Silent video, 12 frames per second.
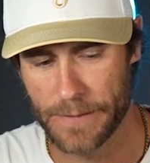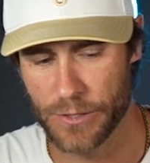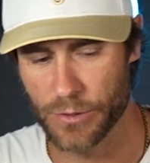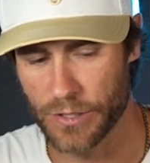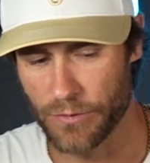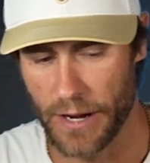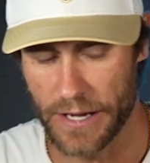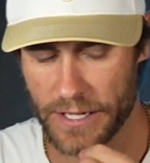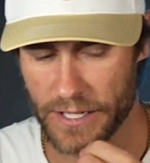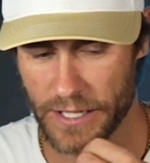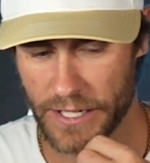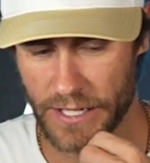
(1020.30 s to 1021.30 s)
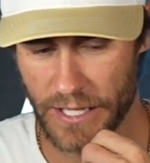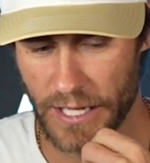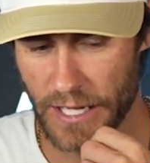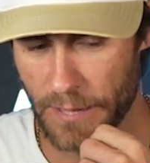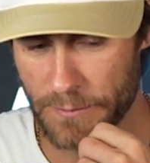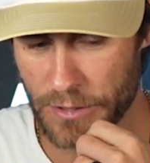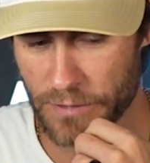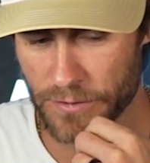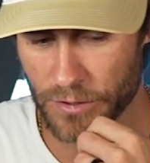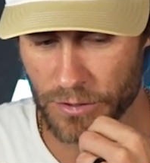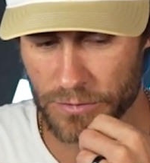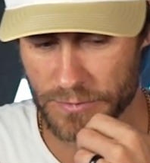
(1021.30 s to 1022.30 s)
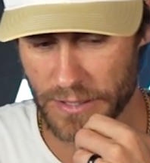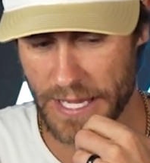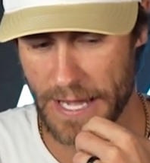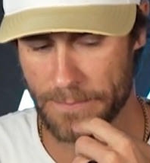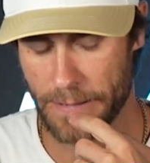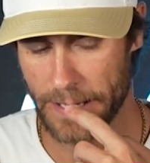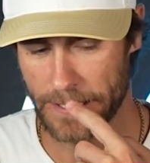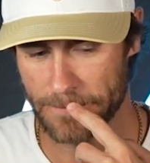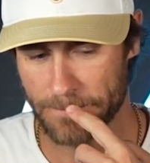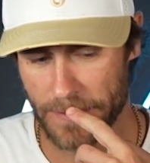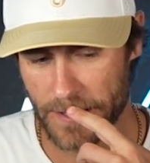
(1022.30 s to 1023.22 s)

you can write a beautiful campaign.